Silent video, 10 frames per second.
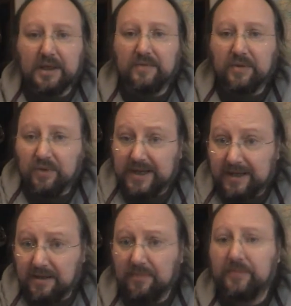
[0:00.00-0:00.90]
and the
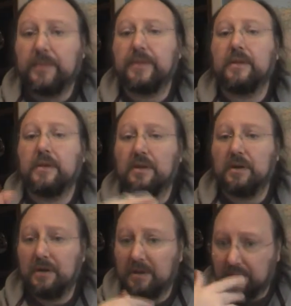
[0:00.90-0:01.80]
way
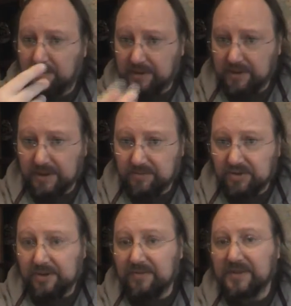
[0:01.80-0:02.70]
I'm
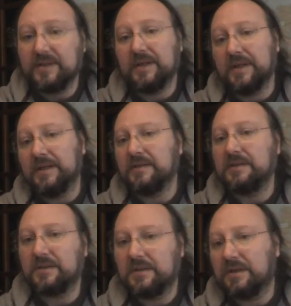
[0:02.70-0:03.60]
drawing these
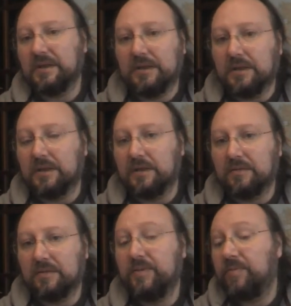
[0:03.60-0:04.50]
lines
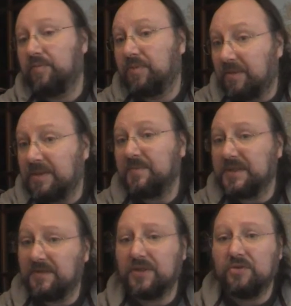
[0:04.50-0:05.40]
will be probably
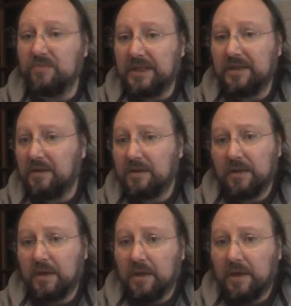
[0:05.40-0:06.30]
specific to me.
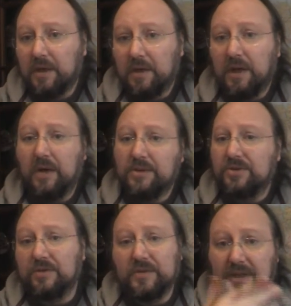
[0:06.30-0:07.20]
I will
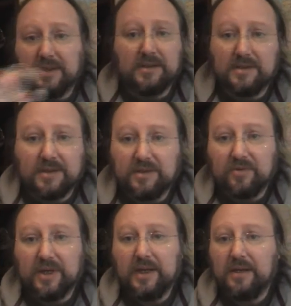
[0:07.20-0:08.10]
draw the lines in a certain
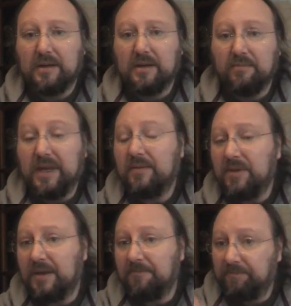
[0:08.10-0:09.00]
way.
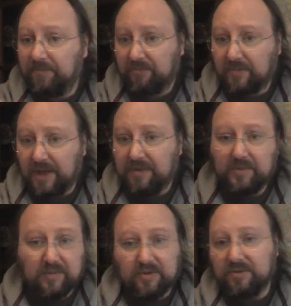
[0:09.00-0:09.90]
Maybe other
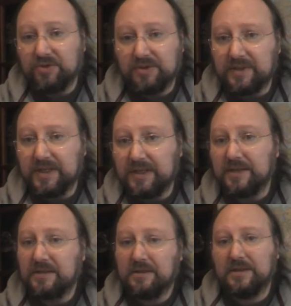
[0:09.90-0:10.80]
people will draw the
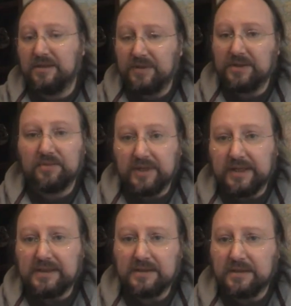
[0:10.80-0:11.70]
lines in different
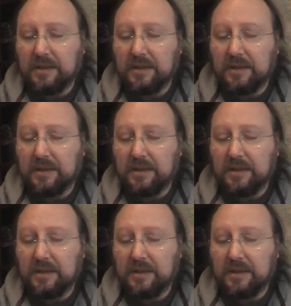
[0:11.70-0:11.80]
ways,